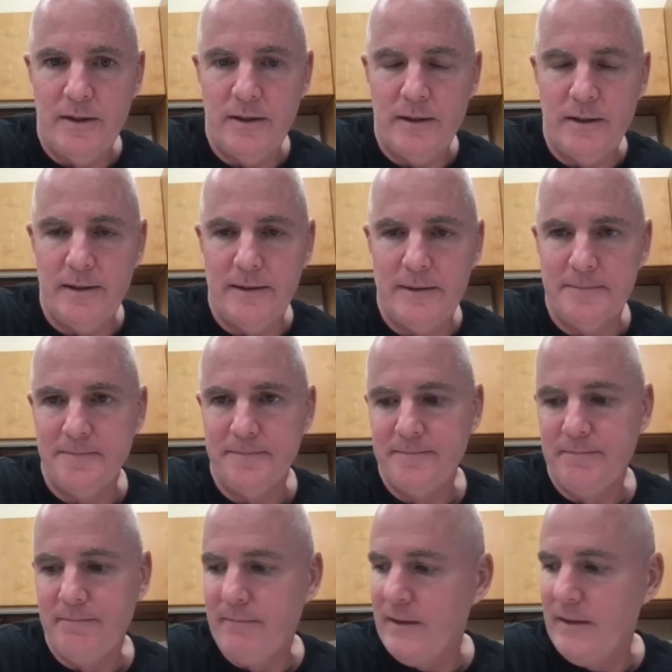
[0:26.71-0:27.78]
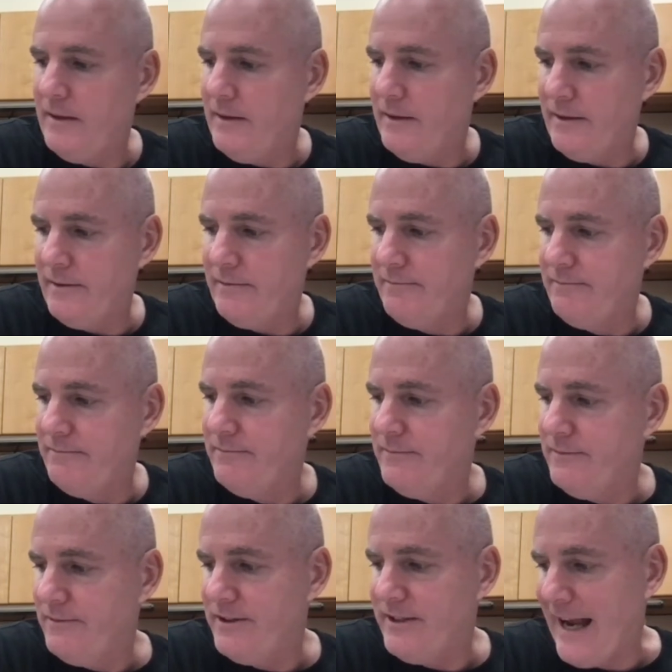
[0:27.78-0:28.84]
Um, uh,
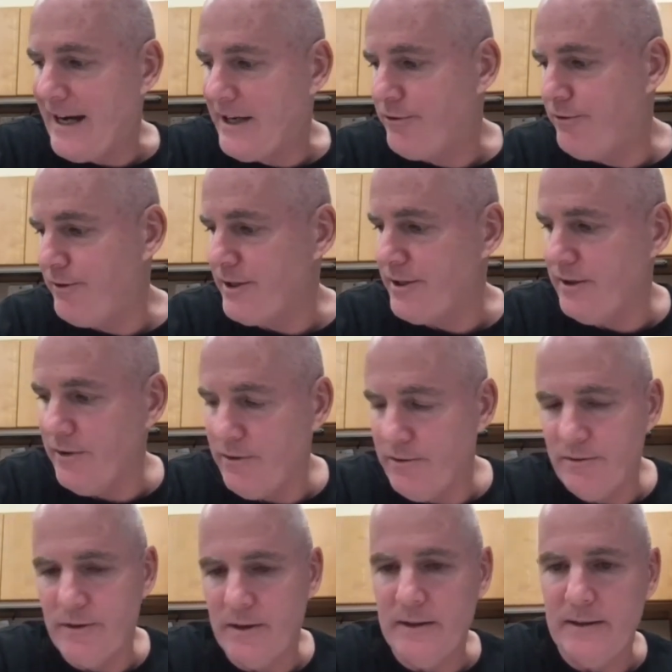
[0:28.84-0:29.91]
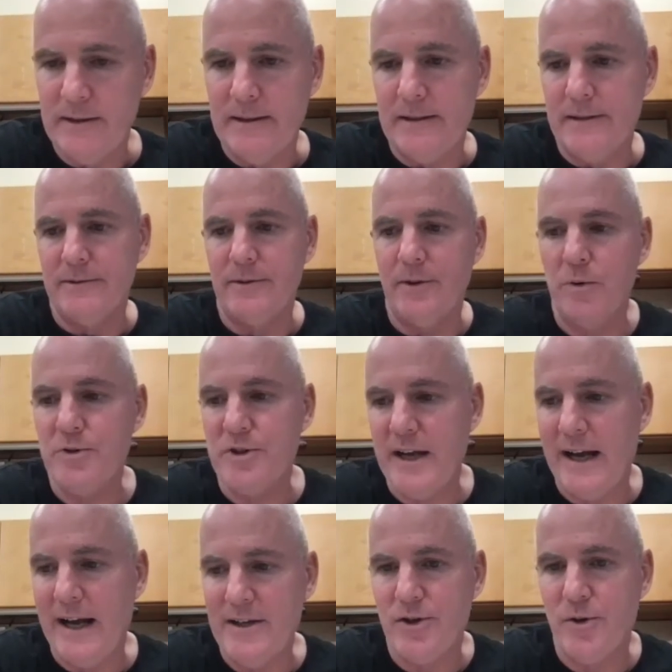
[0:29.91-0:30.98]
Zach Chrysler, uh, those
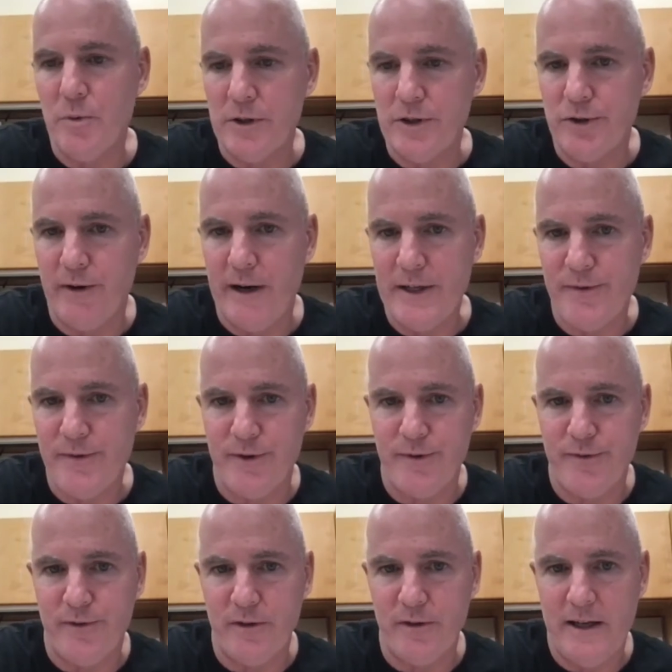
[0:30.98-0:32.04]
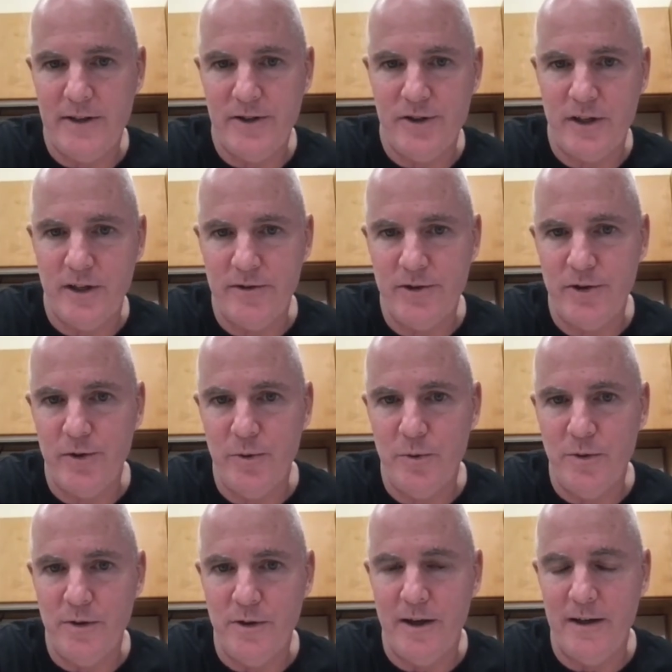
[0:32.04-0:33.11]
guys who were transfers for last year too,
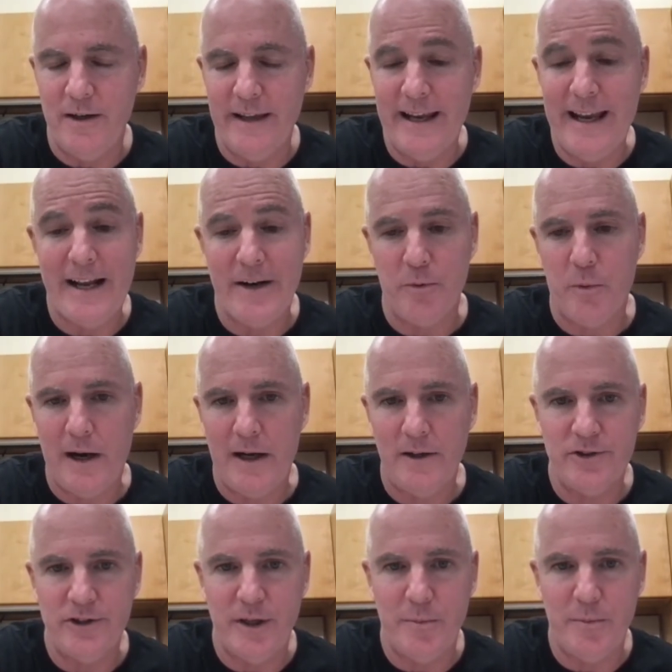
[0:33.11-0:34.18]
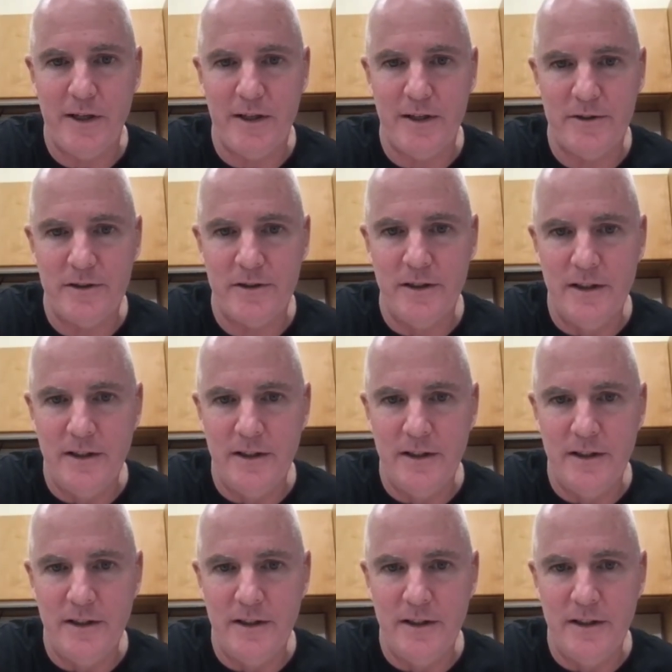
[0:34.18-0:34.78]
uh, they had a wild year because